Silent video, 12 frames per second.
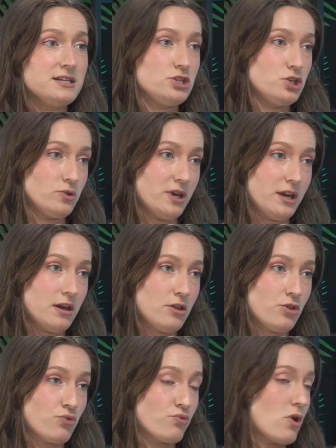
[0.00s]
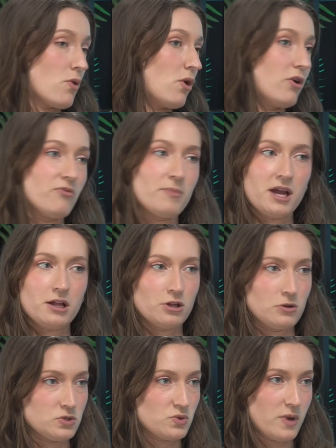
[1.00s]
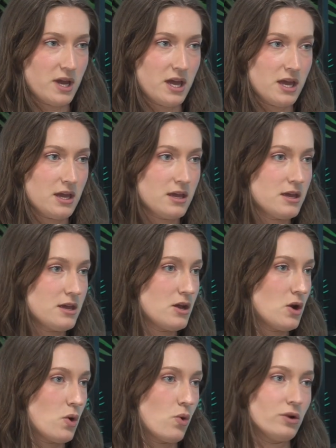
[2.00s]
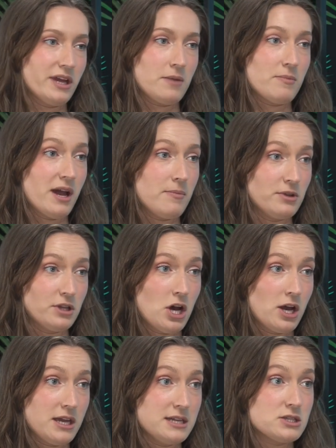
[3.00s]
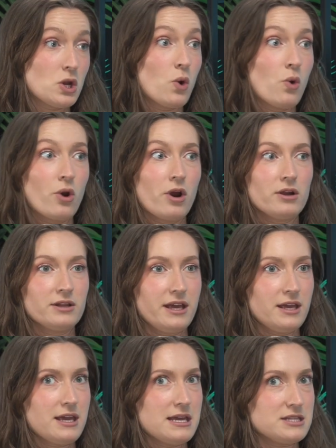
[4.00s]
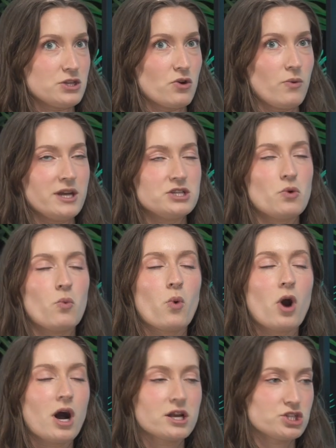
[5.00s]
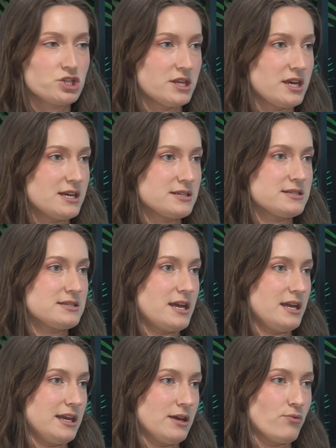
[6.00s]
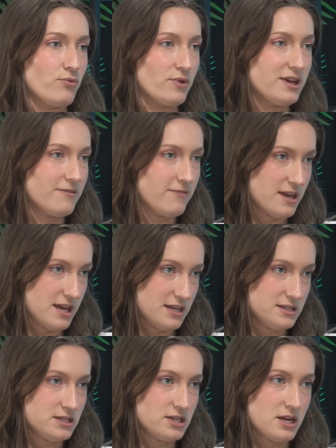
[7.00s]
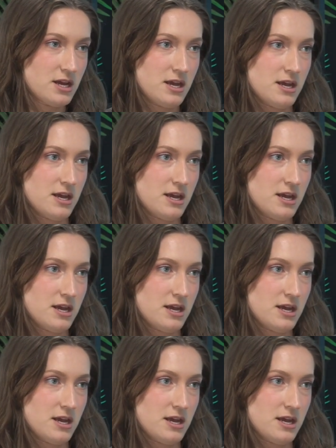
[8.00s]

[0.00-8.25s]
need to like throw all of my clothes away or like my belongings, or like, is there a way to wash this and get rid of it?